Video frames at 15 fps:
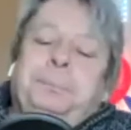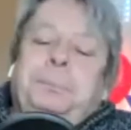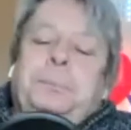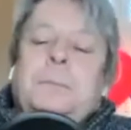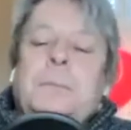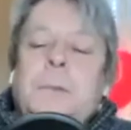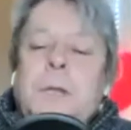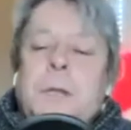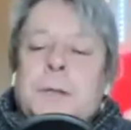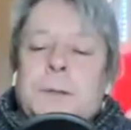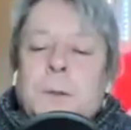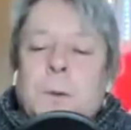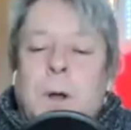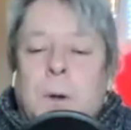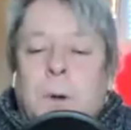I would love
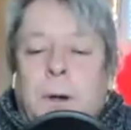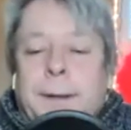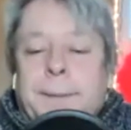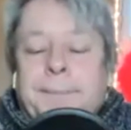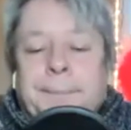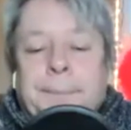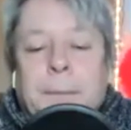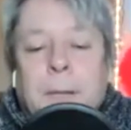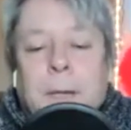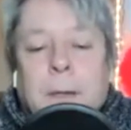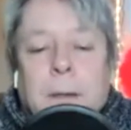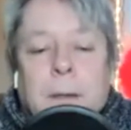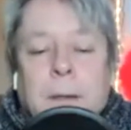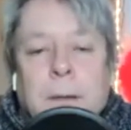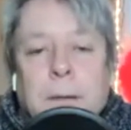to go to East City Ranch.